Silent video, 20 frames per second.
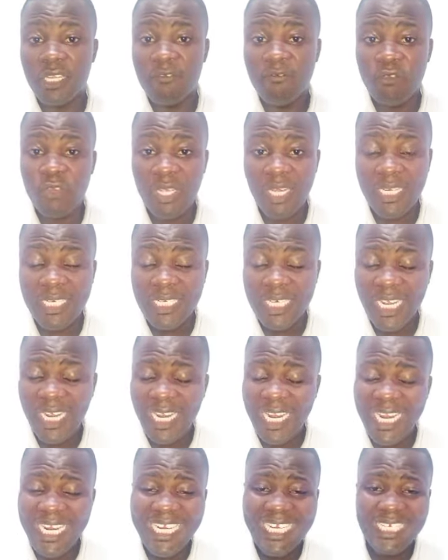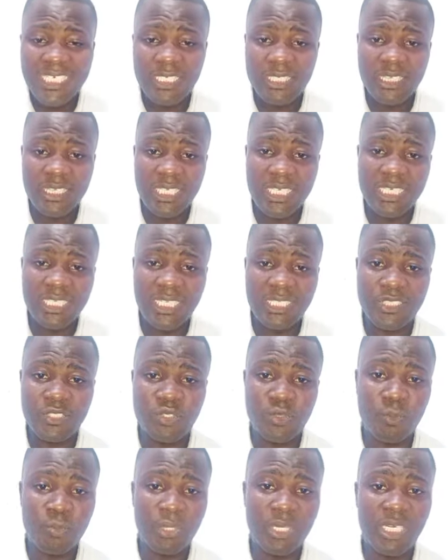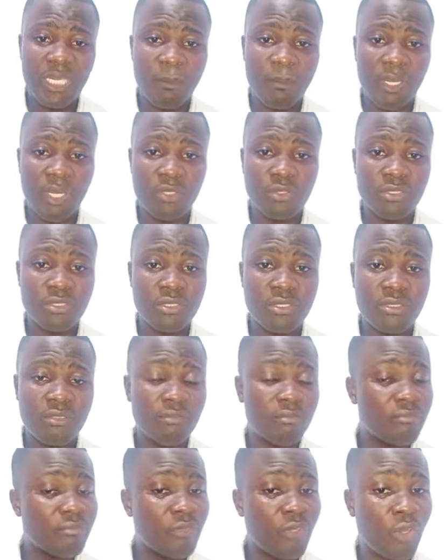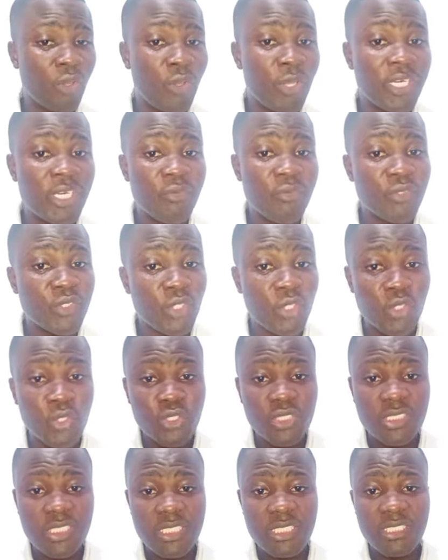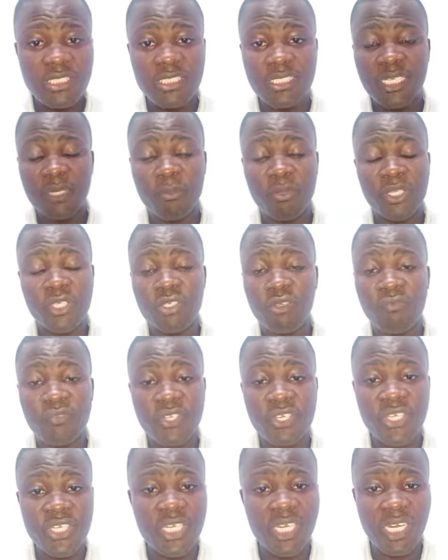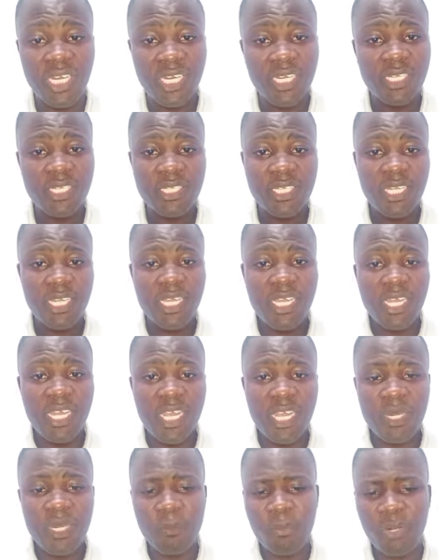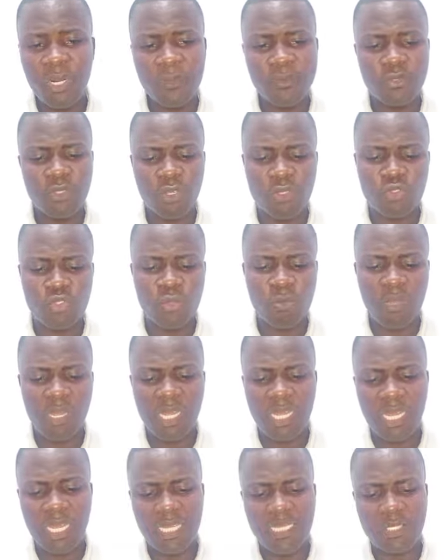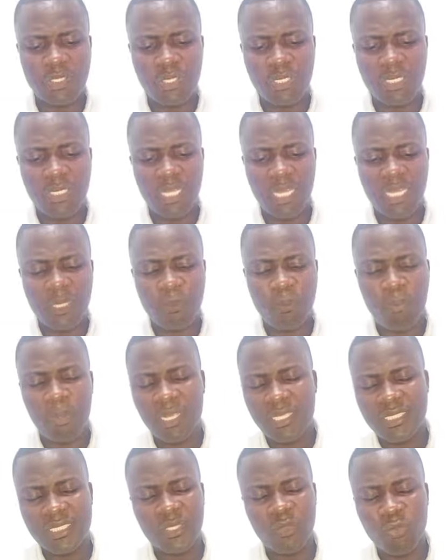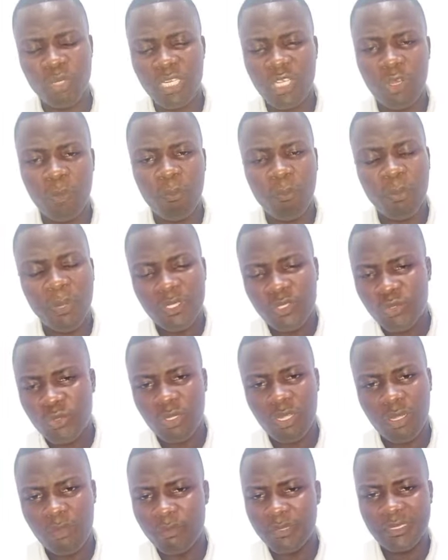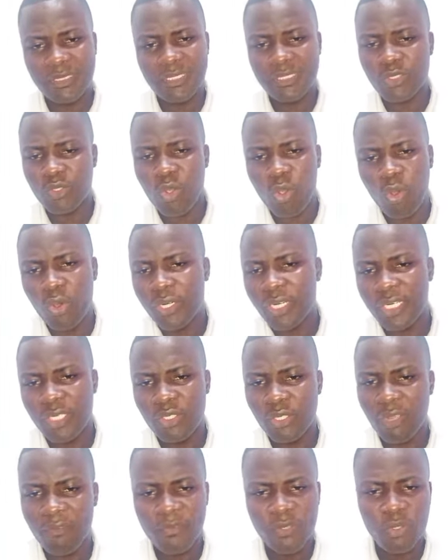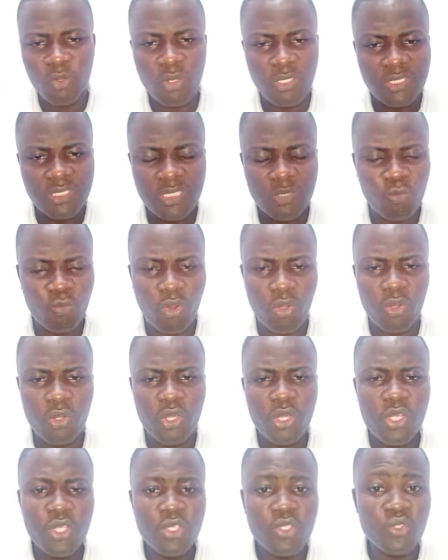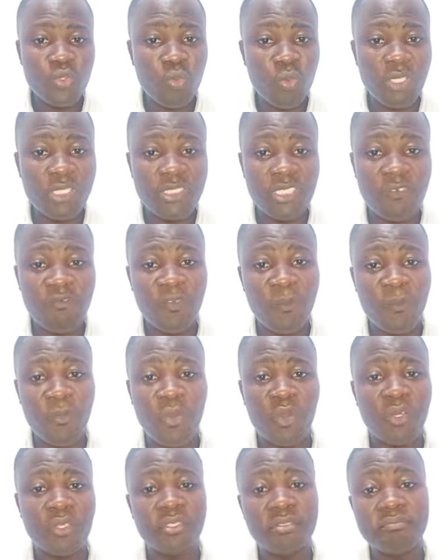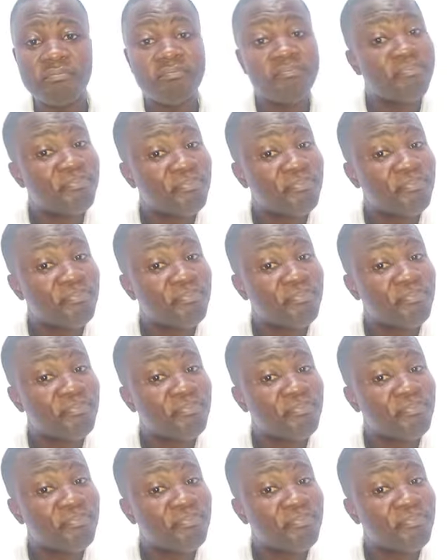If you had anything that you prayed about or any resolutions in the beginning of the year, and perhaps October had passed away or passed, it is gone, and you haven't gotten what you wanted from God.